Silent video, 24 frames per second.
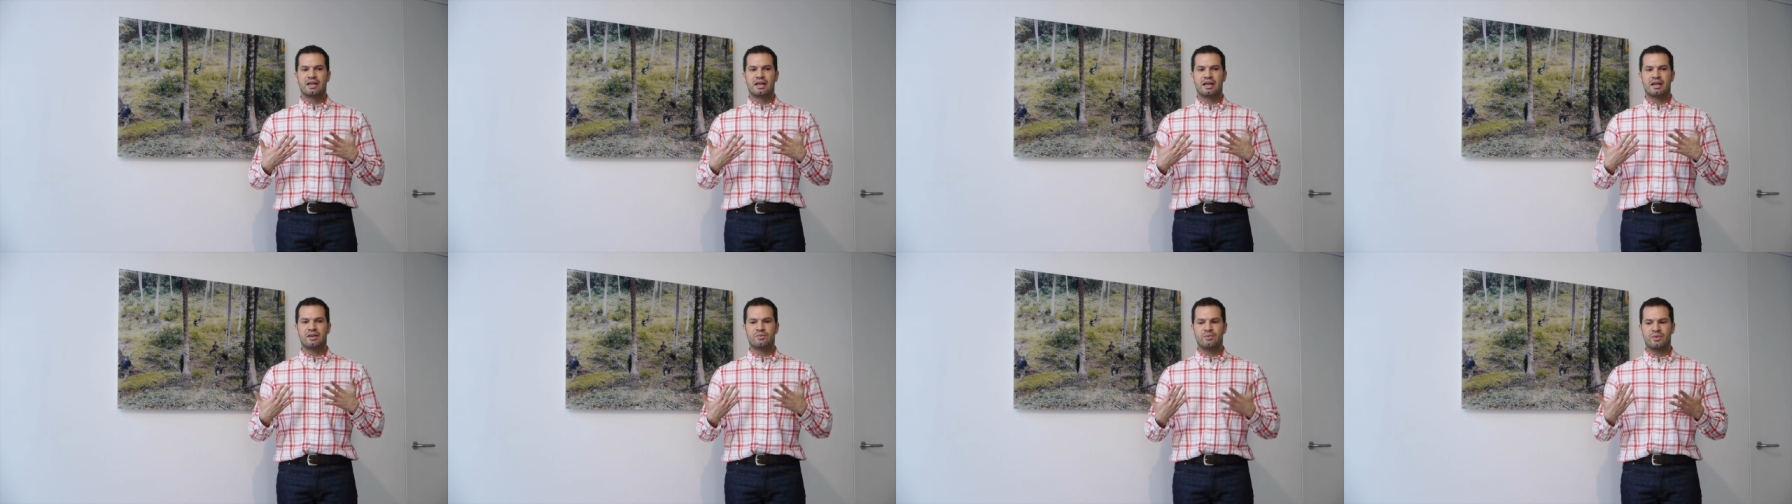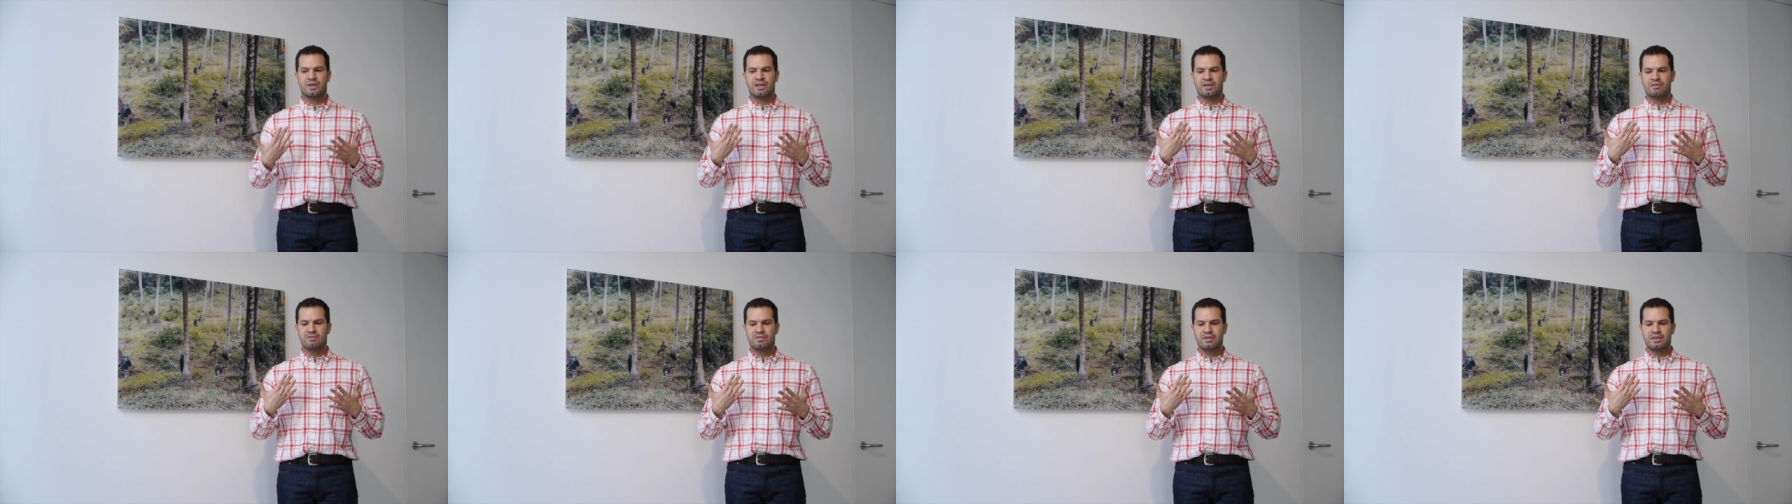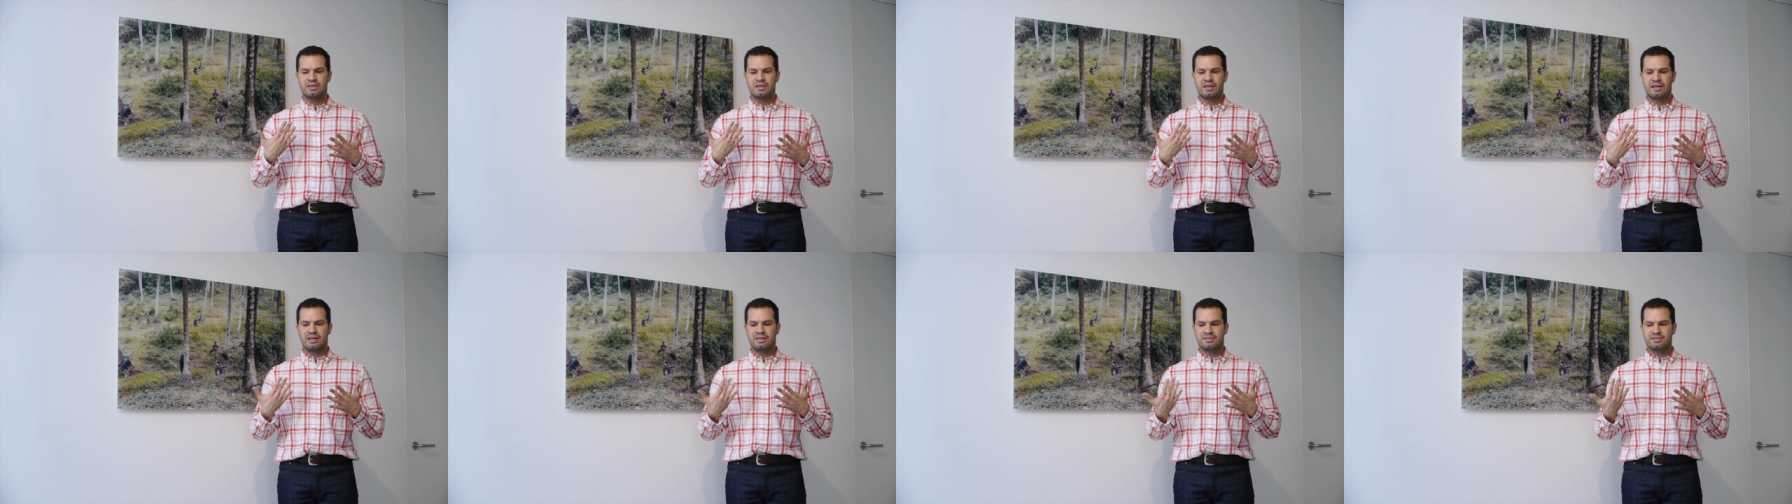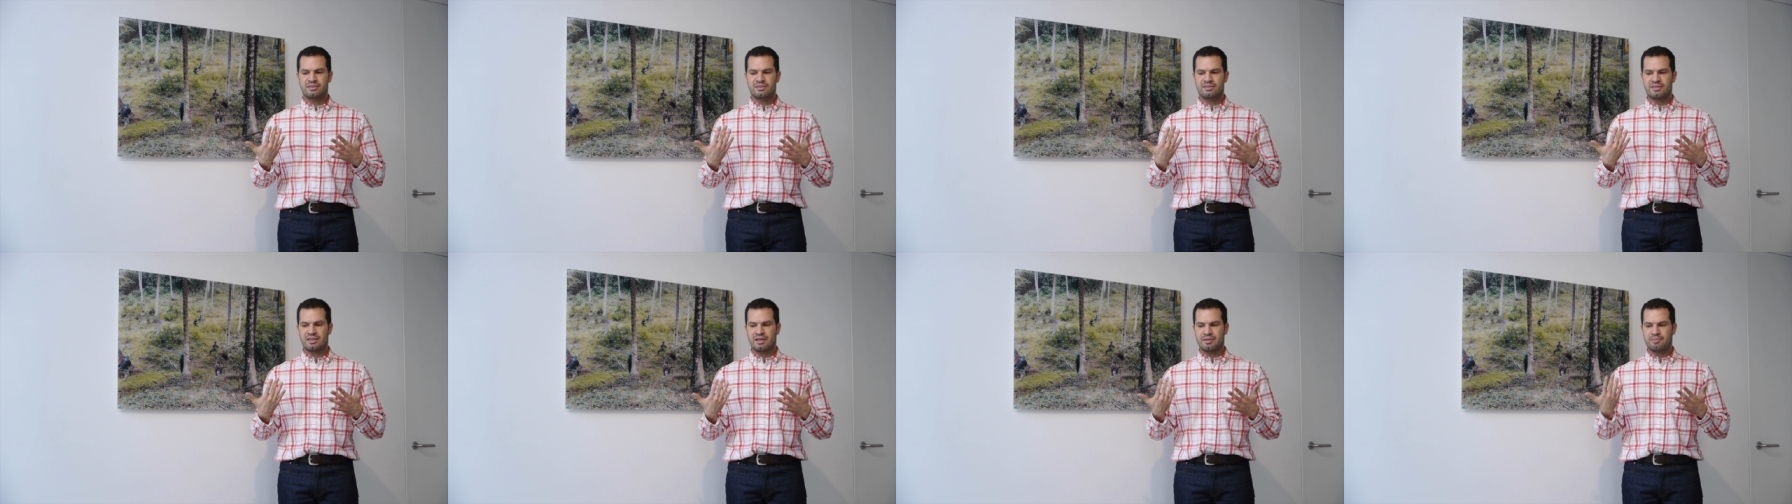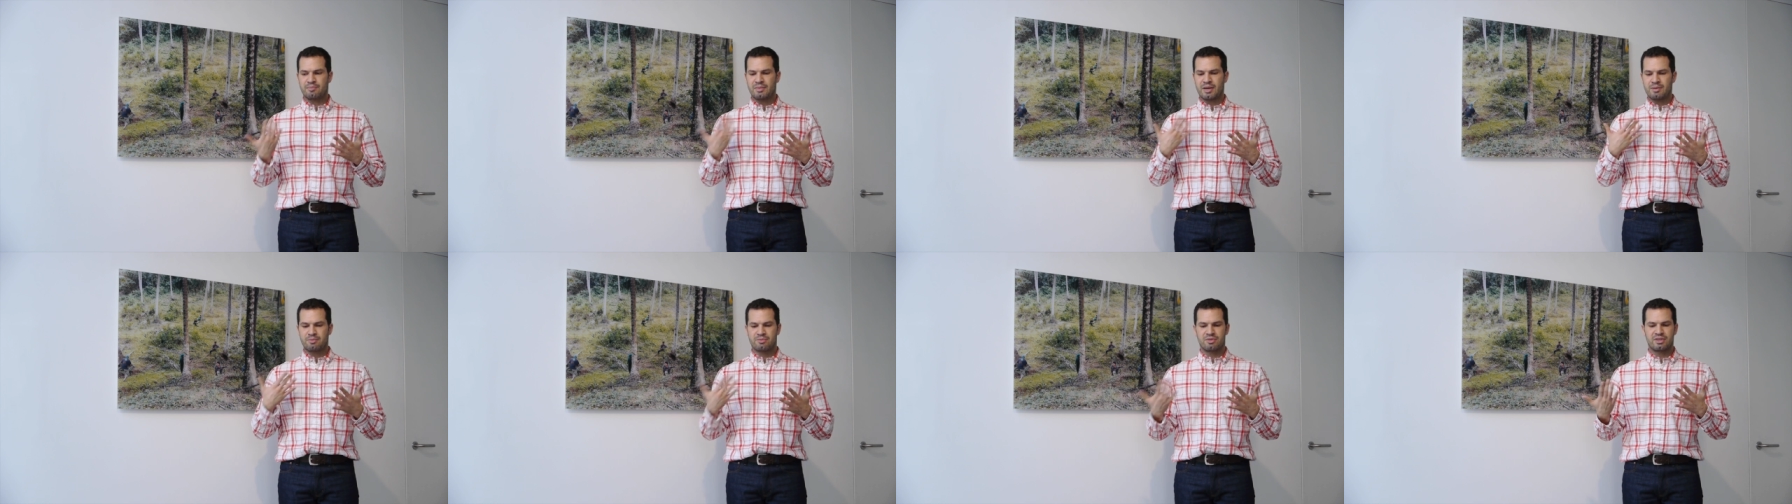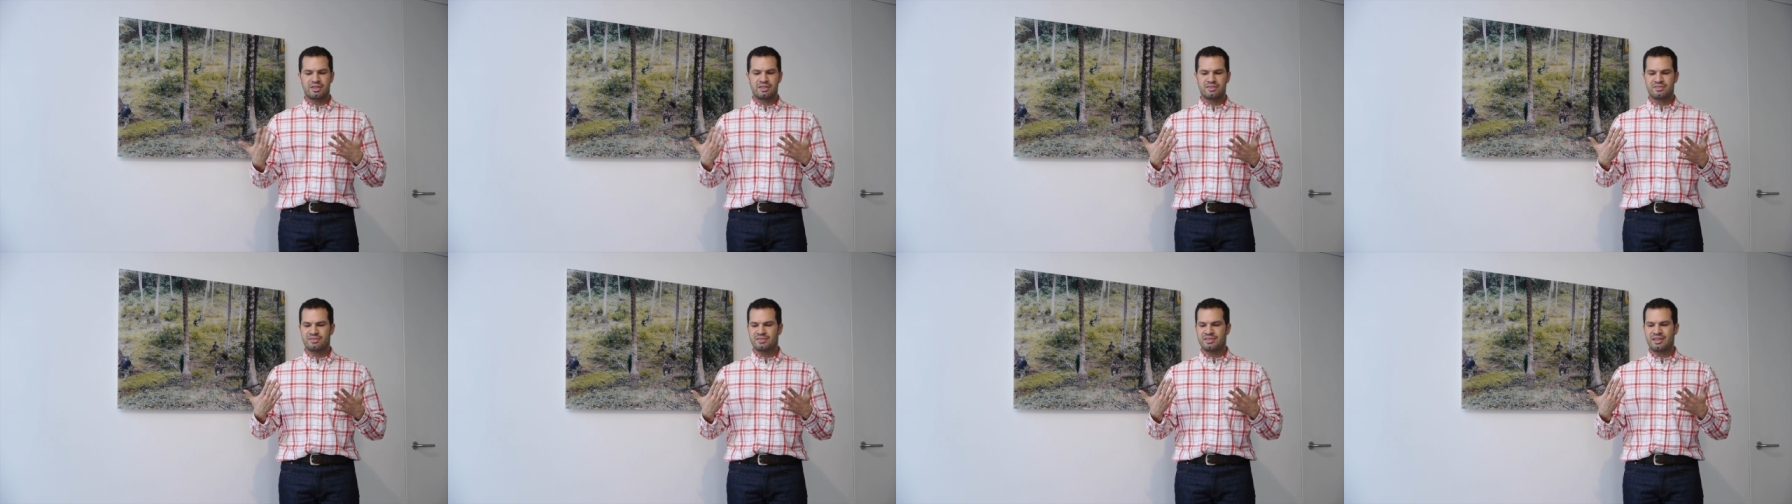And what I realize is that
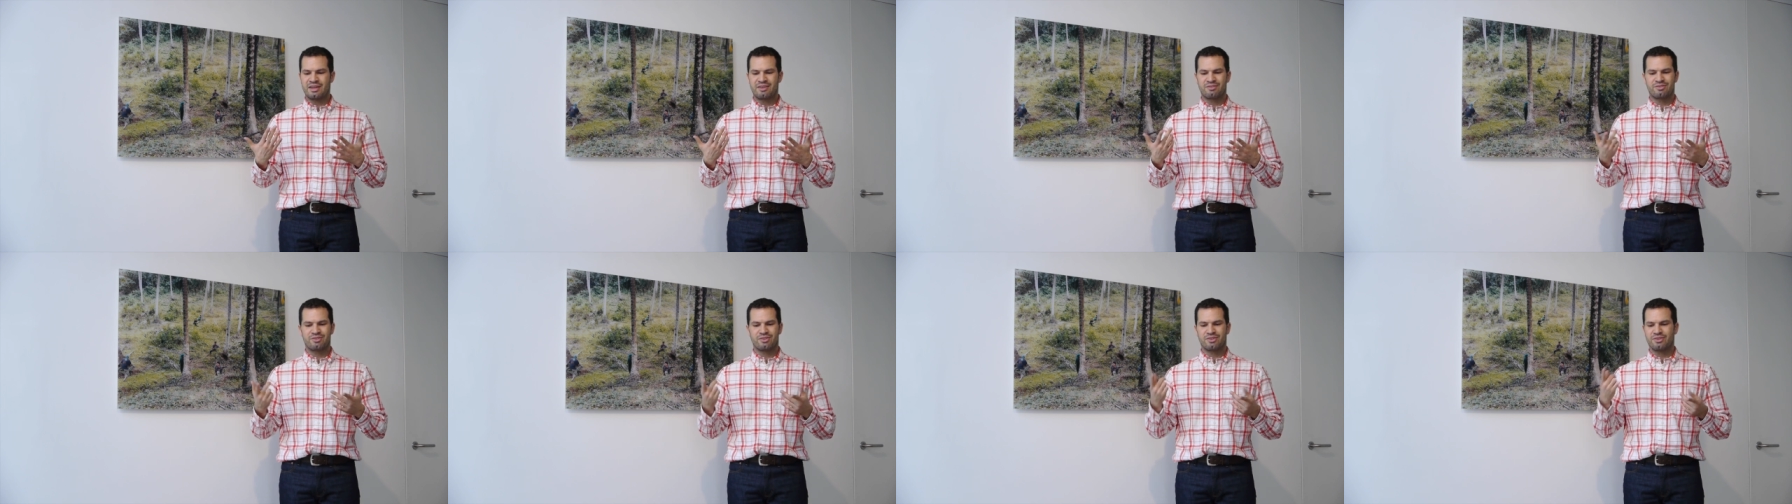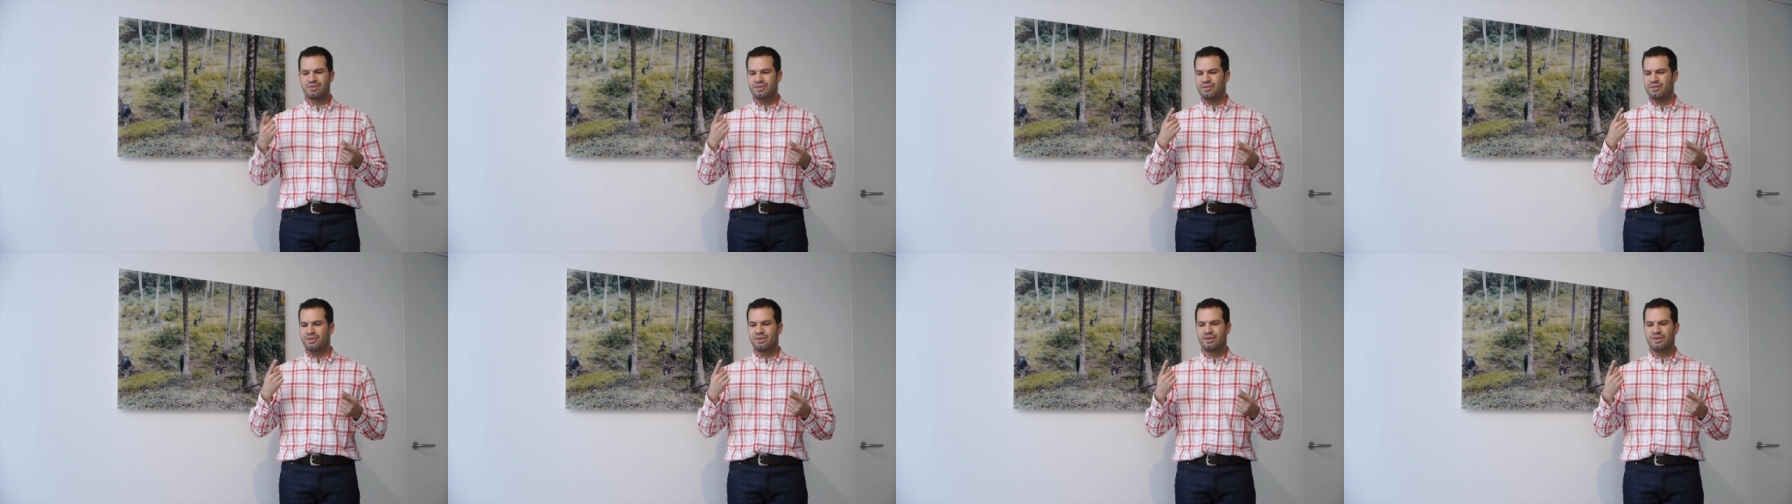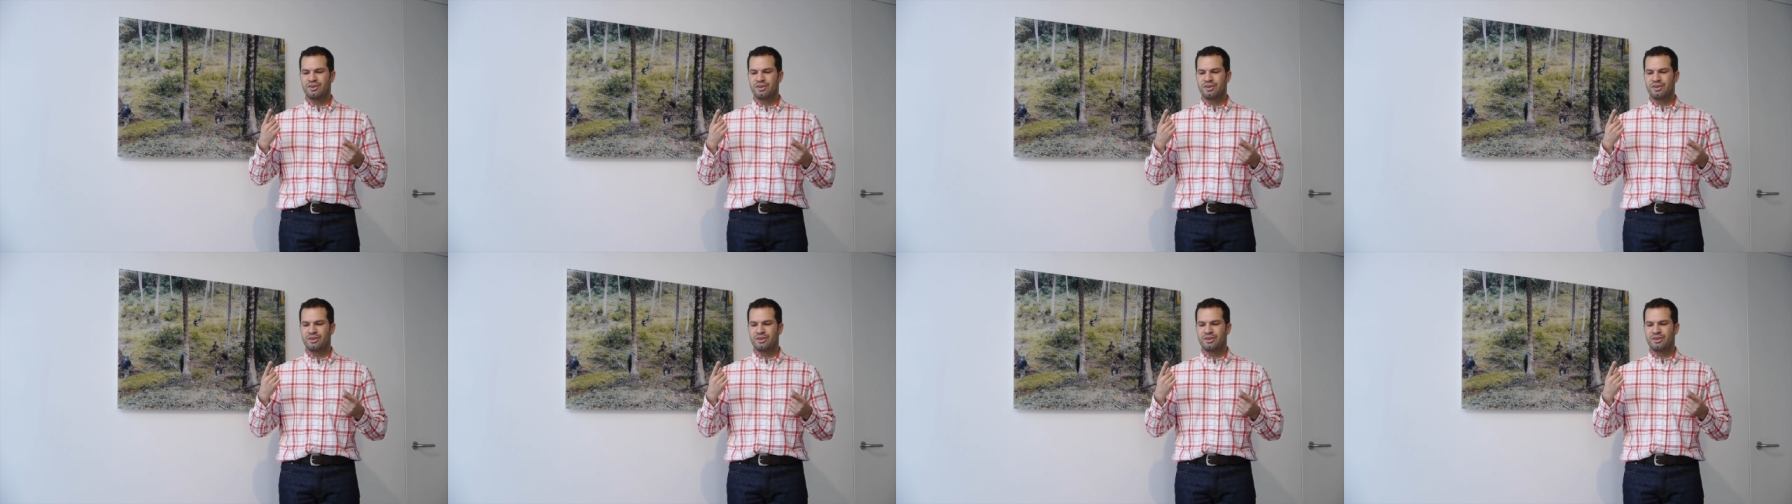memory is never